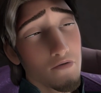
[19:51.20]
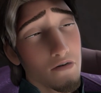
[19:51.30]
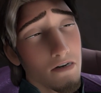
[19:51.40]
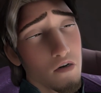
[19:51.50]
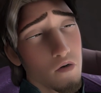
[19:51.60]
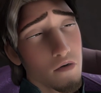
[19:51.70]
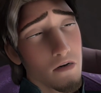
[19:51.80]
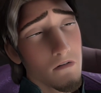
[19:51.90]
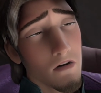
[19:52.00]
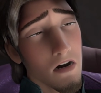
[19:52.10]
tell you
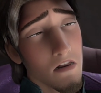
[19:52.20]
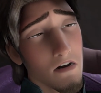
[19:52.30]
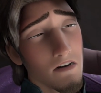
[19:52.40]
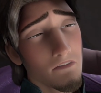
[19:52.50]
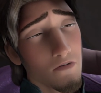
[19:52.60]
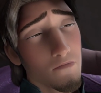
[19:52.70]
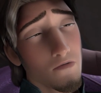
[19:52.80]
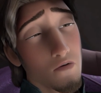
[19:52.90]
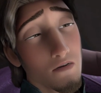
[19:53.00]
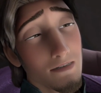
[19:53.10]
I've got a thing for
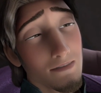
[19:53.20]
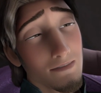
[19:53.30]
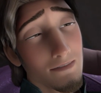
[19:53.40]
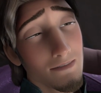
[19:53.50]
brunettes.